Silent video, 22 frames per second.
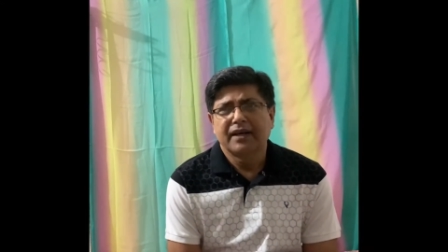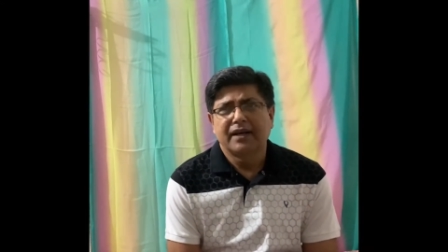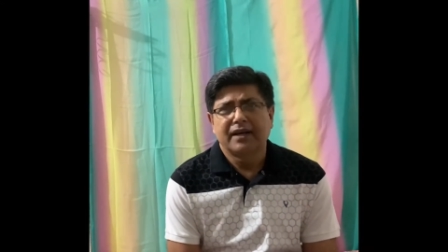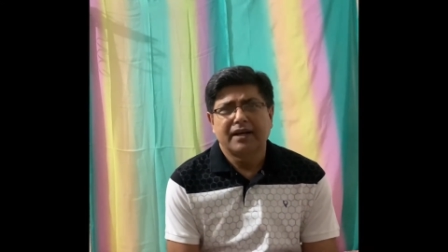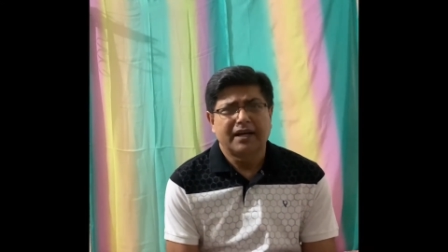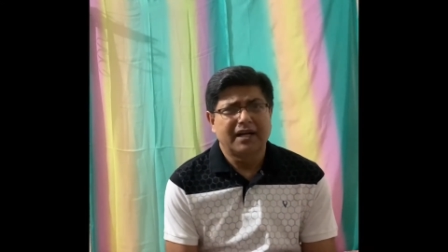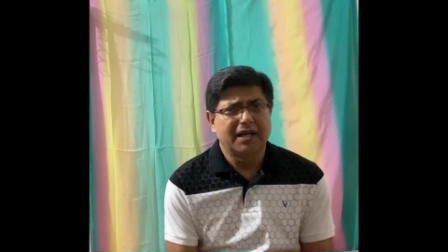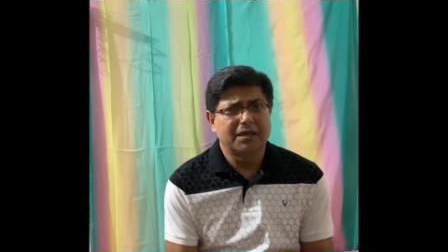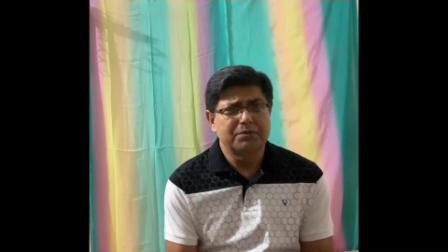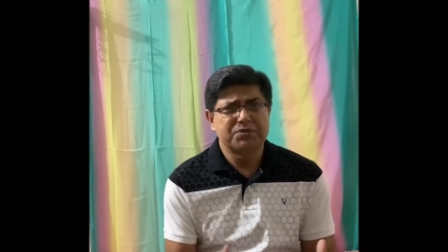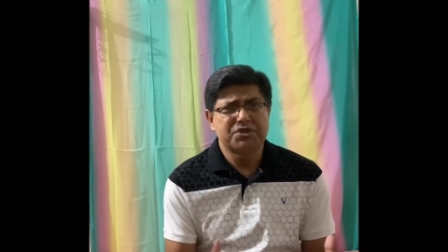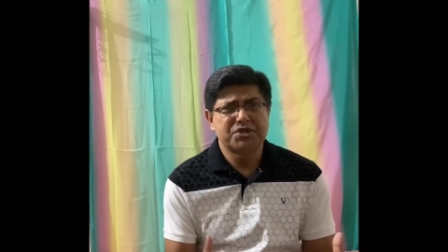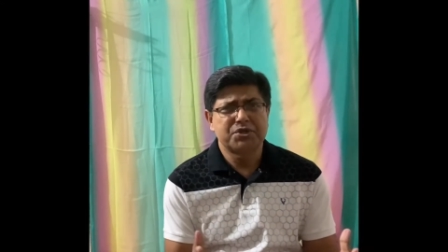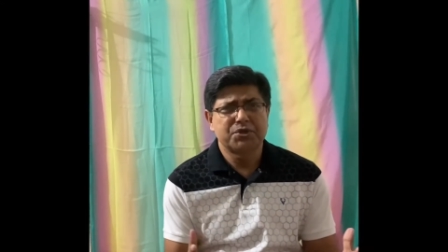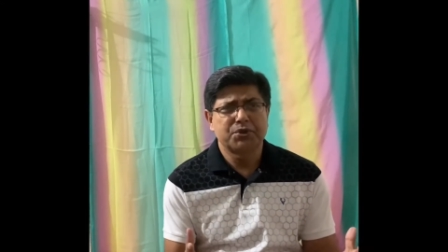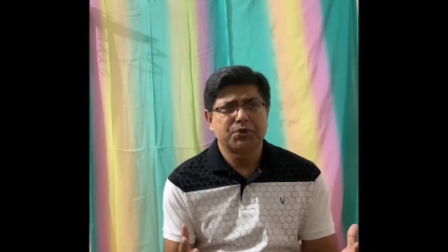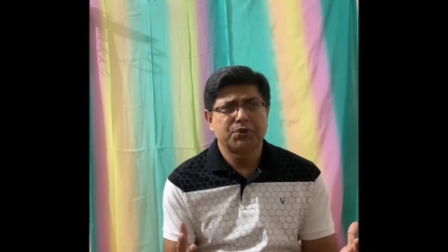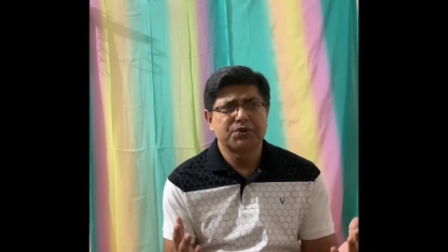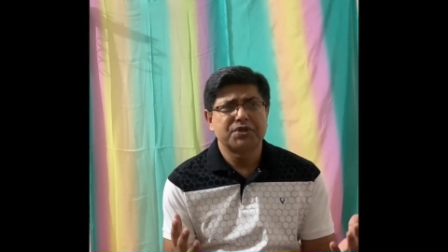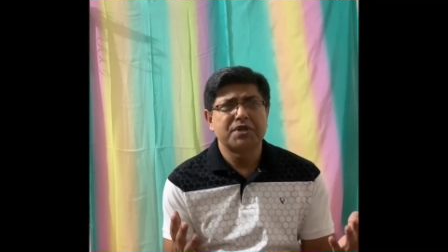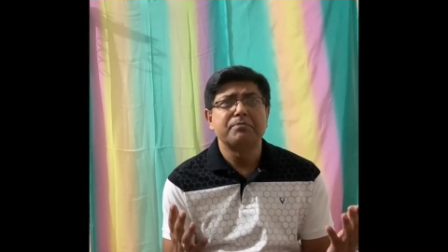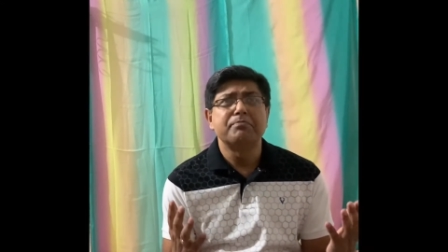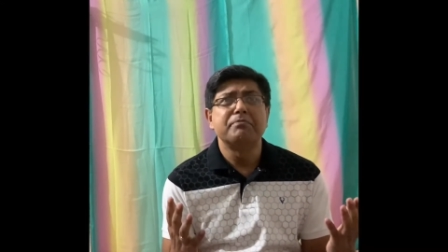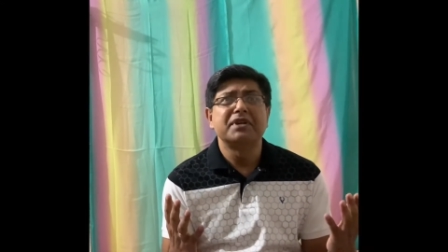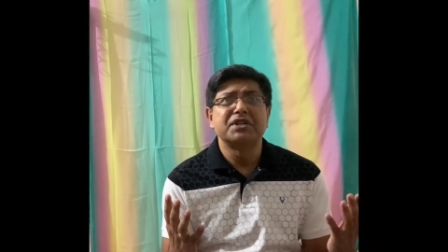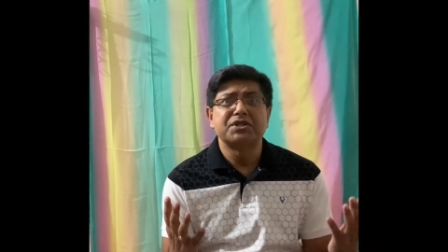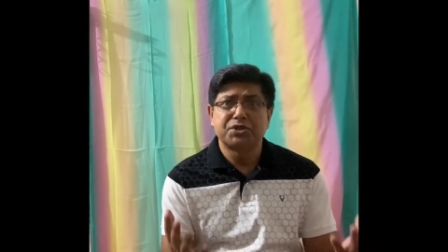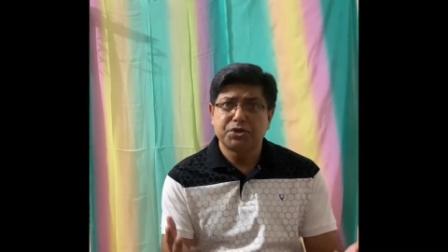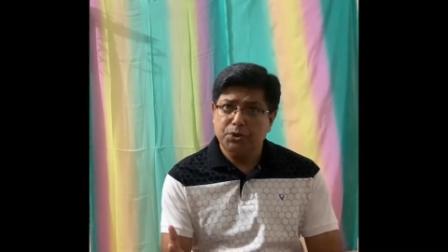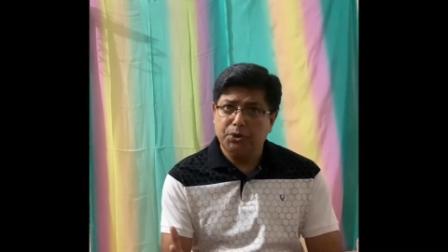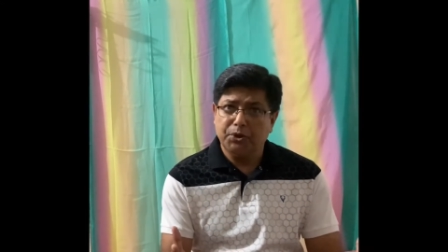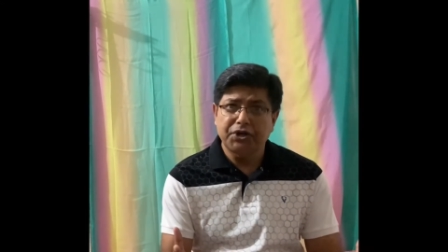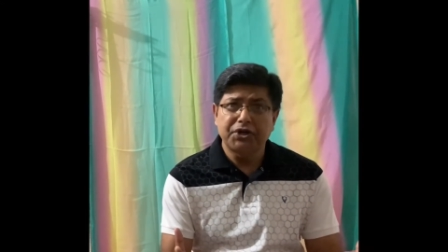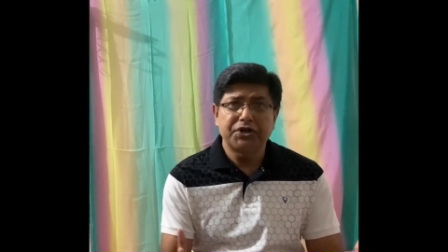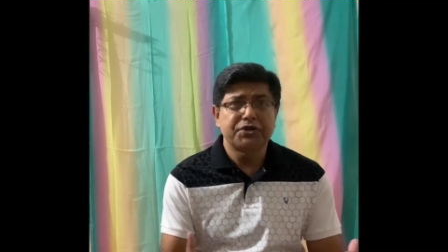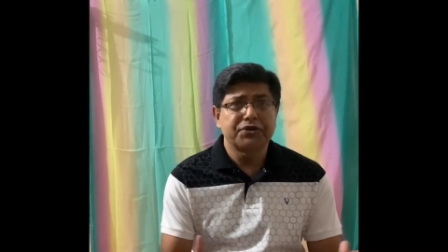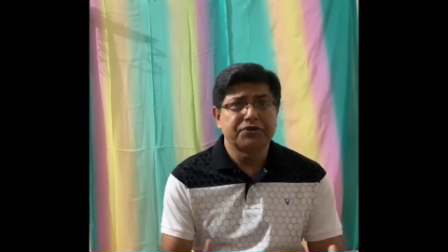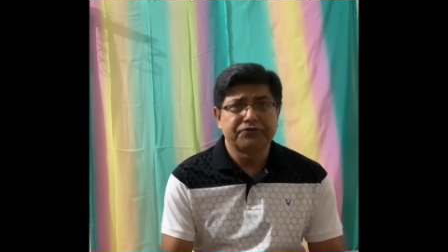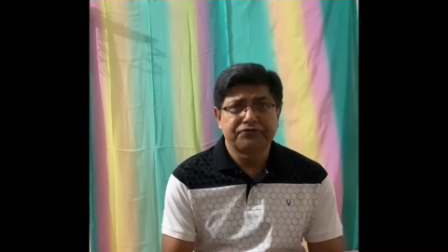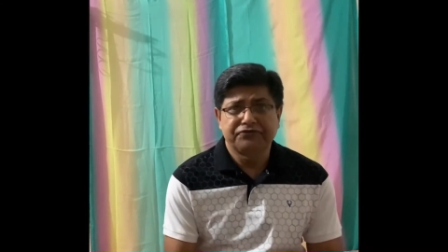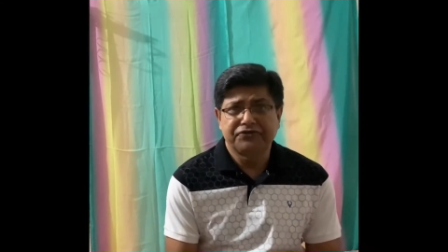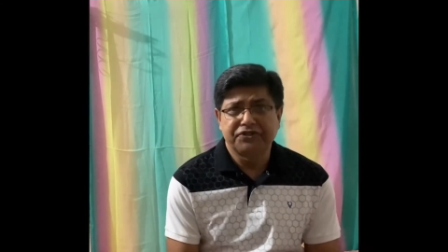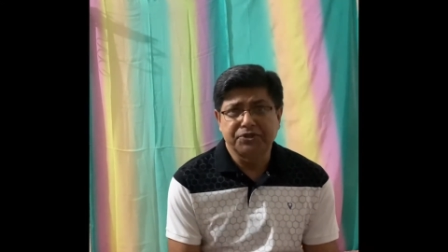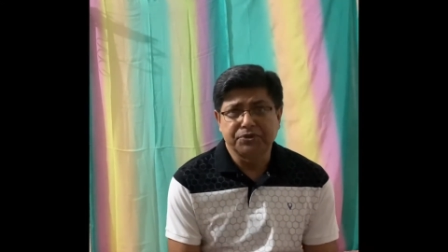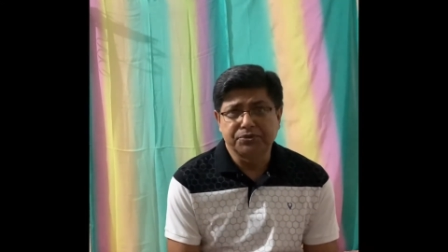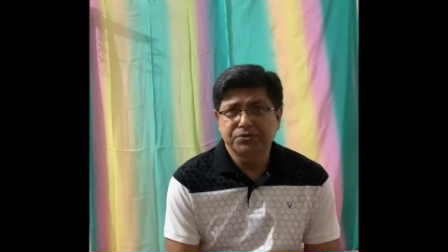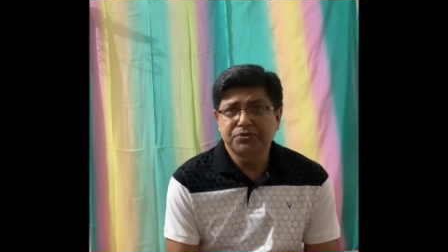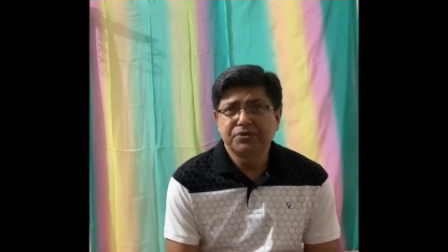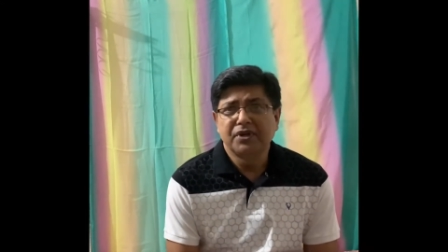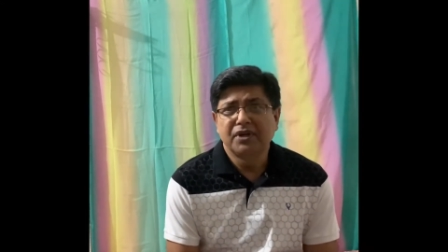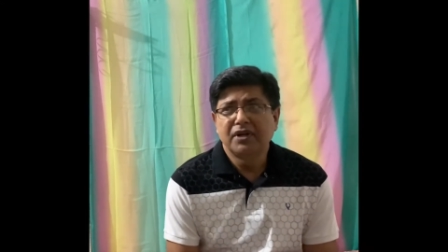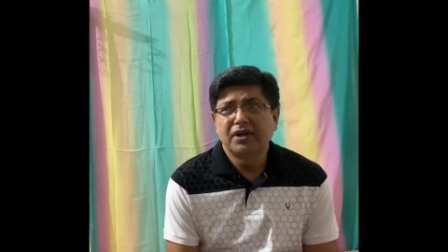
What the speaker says: I'm sure the majority of you